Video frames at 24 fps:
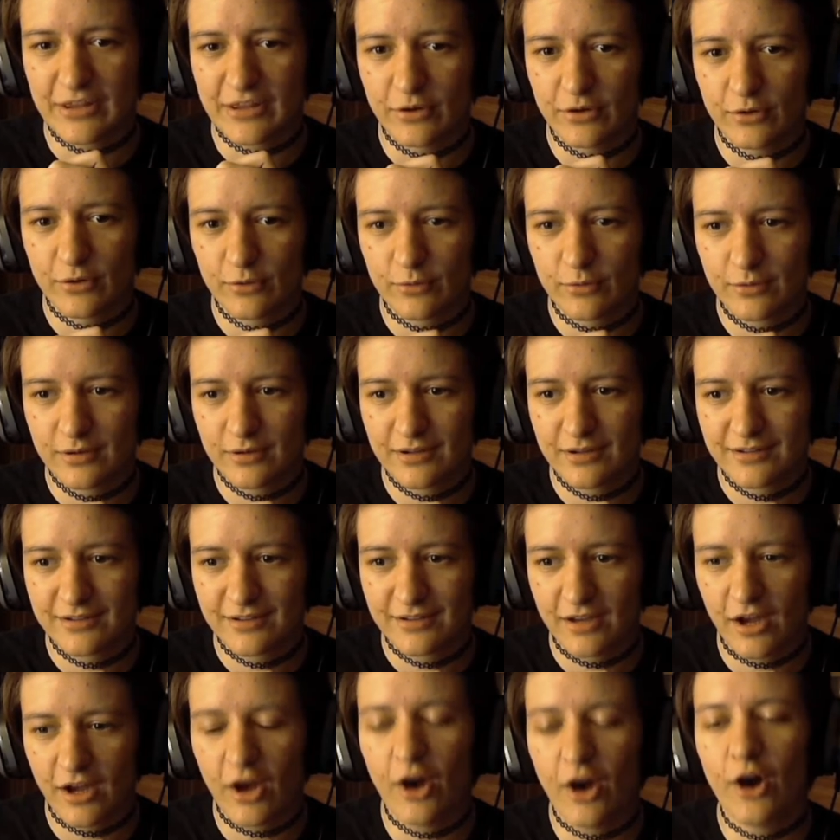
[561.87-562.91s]
Ew.
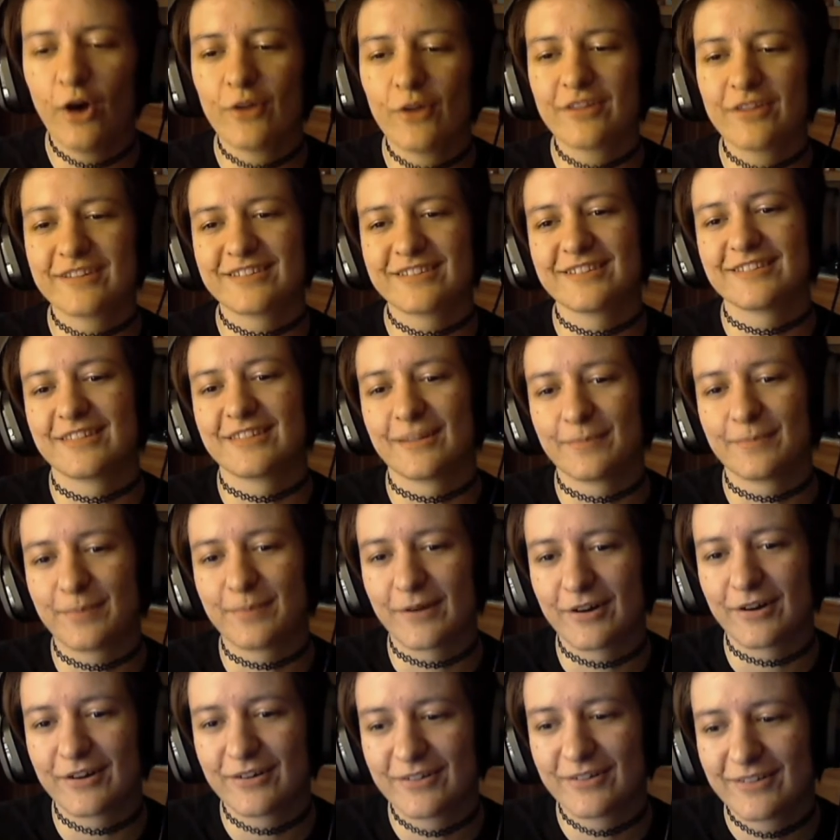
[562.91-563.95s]
Oh, this is the
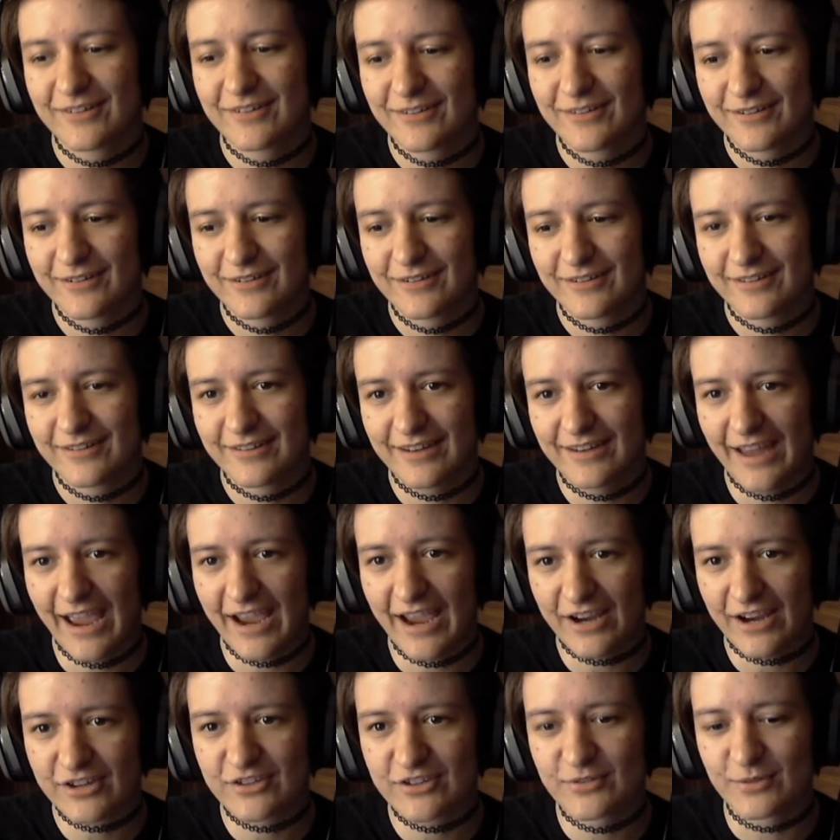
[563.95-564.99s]
part. The
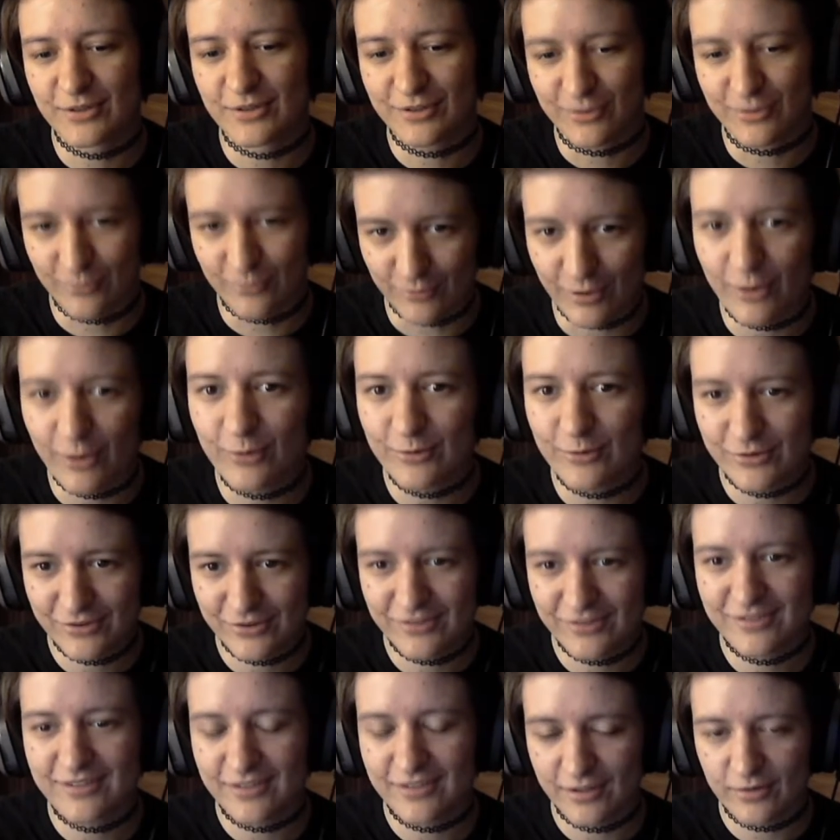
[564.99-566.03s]
actual
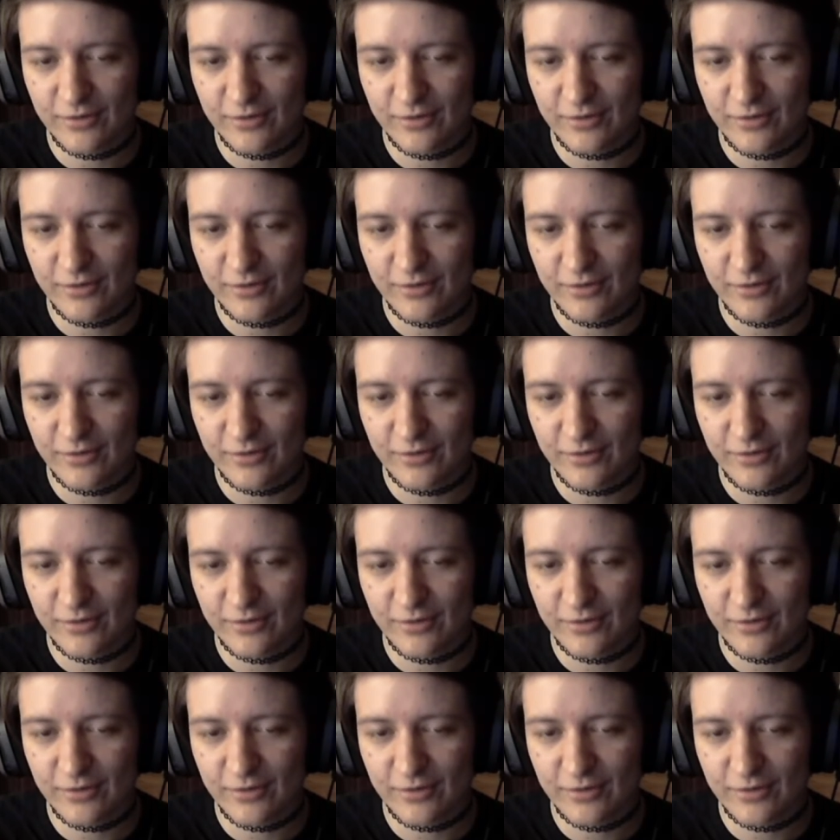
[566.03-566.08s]
gross.